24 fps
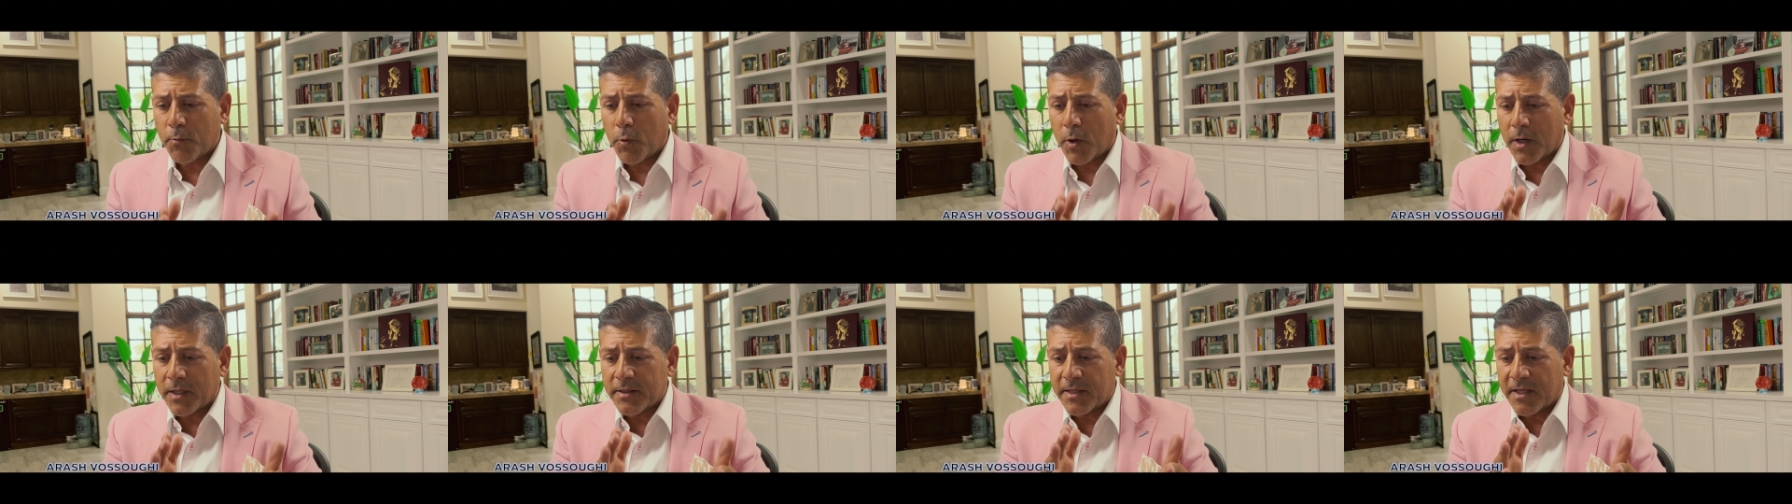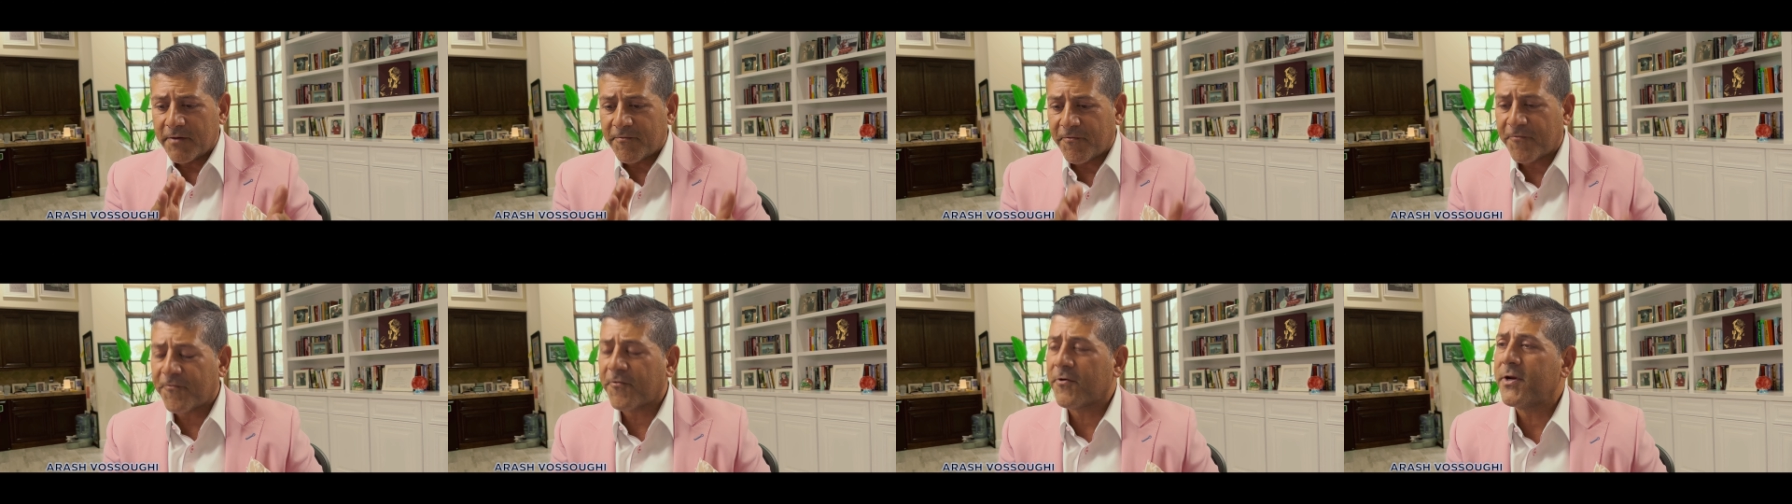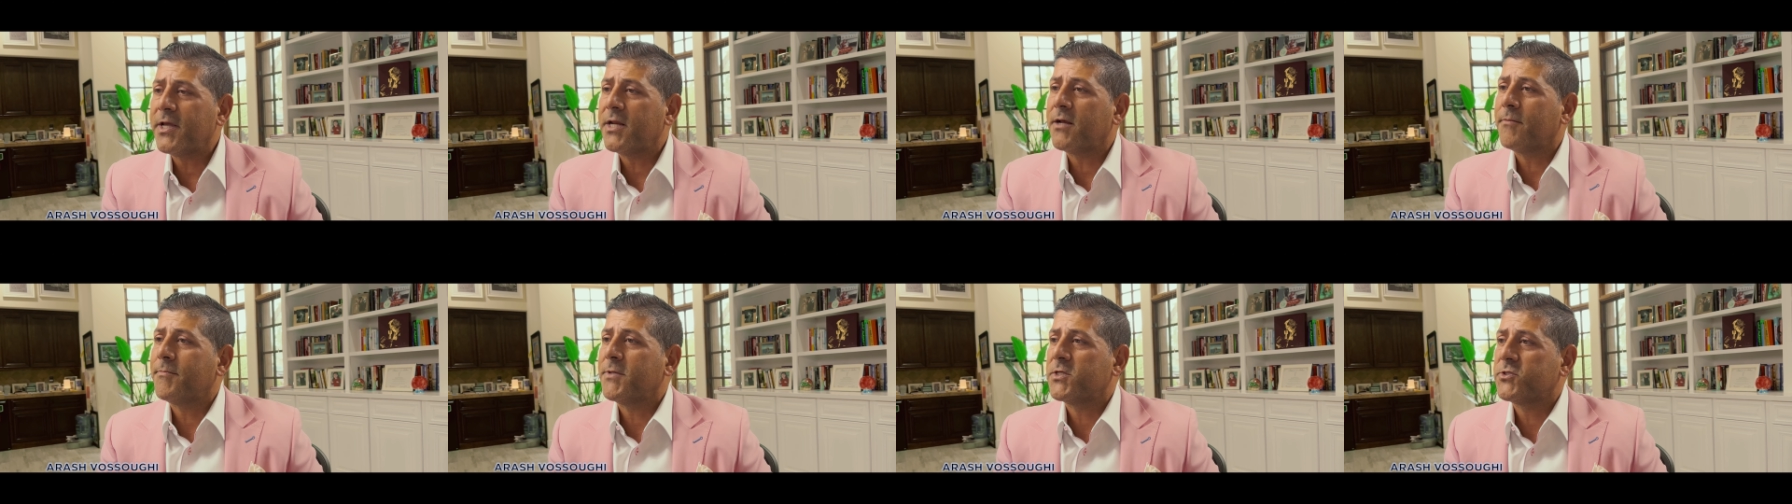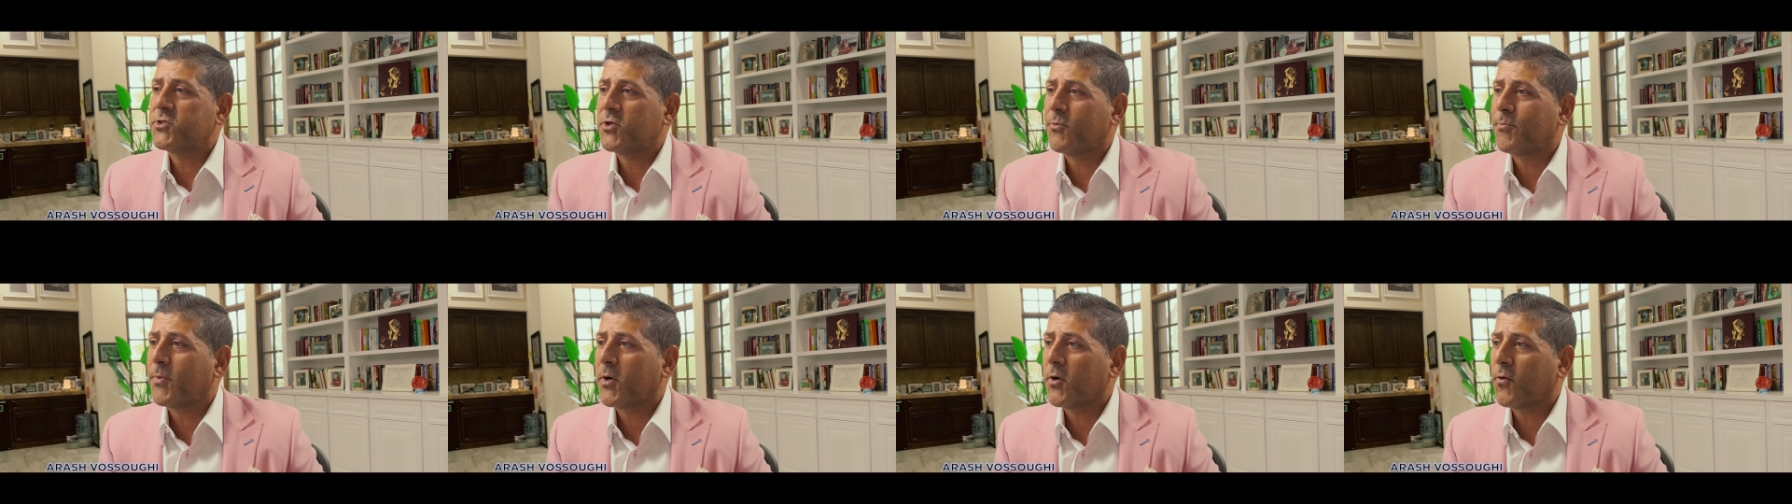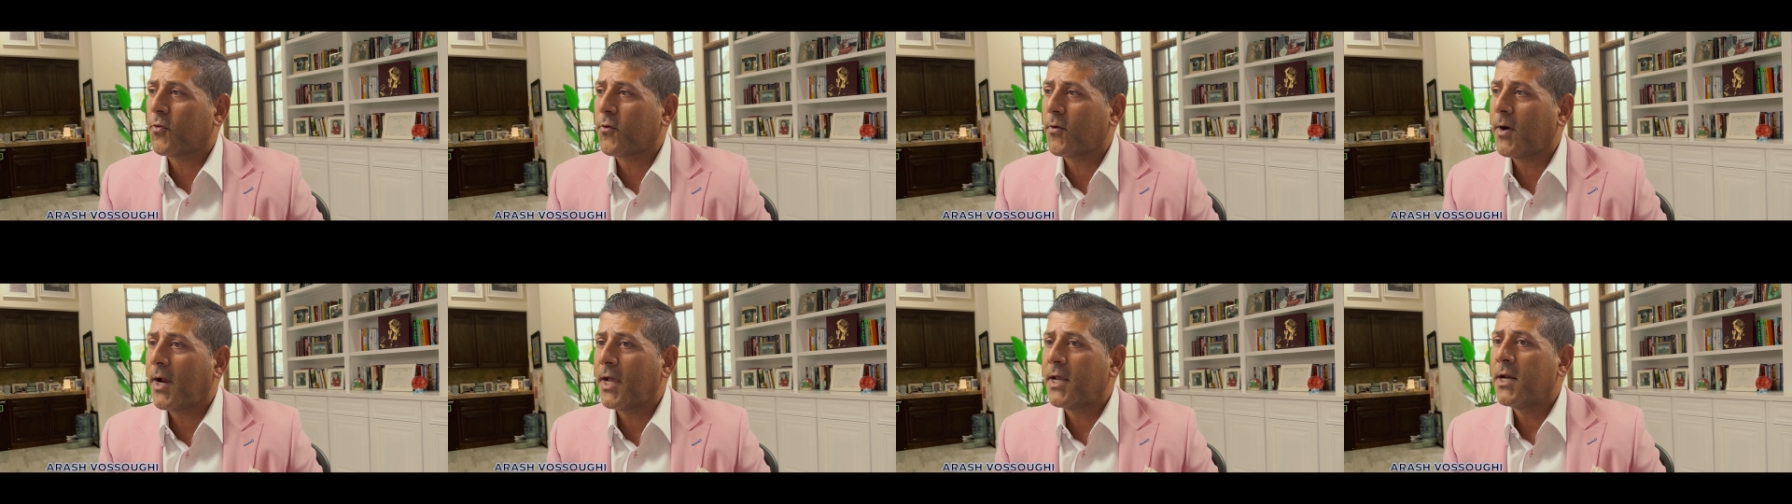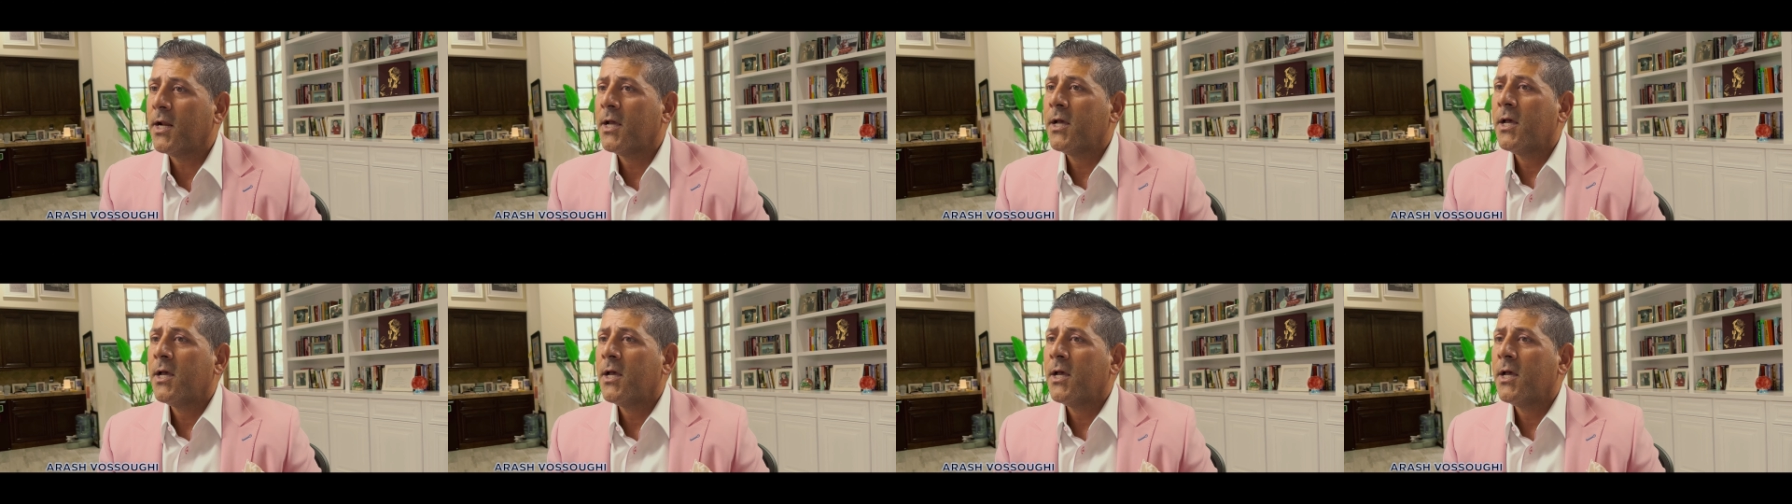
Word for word: one that freedom is your birthright.